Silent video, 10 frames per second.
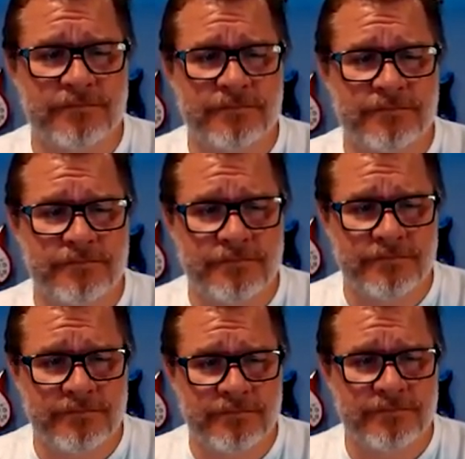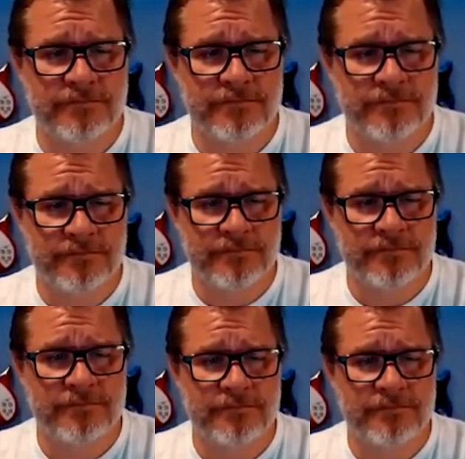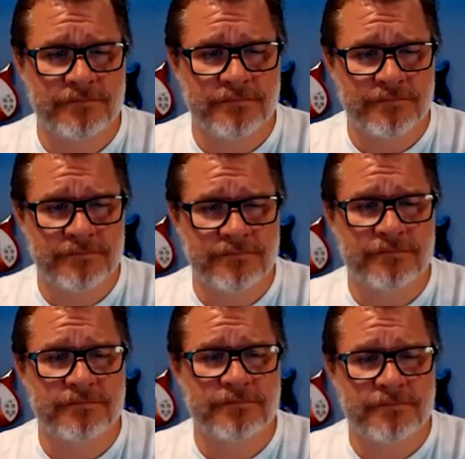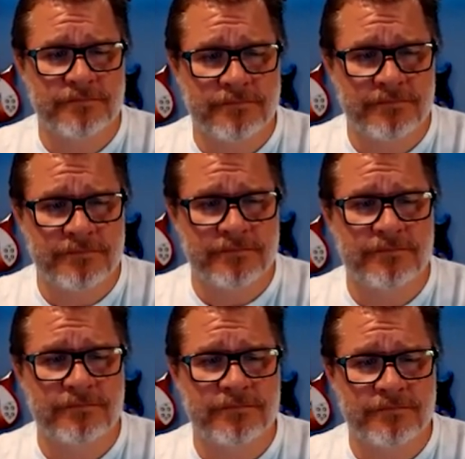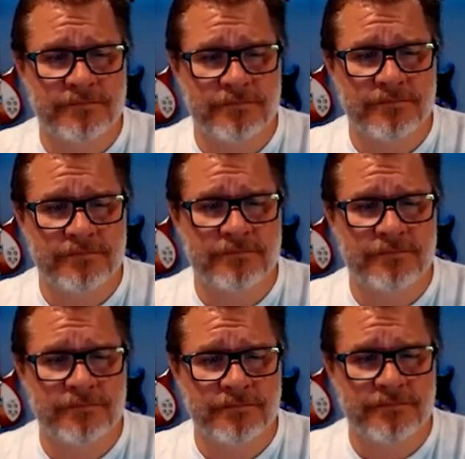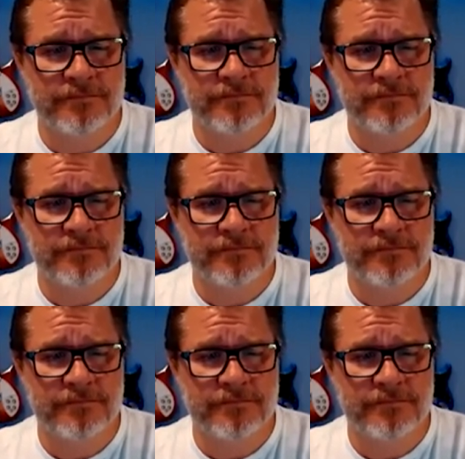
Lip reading: (silent)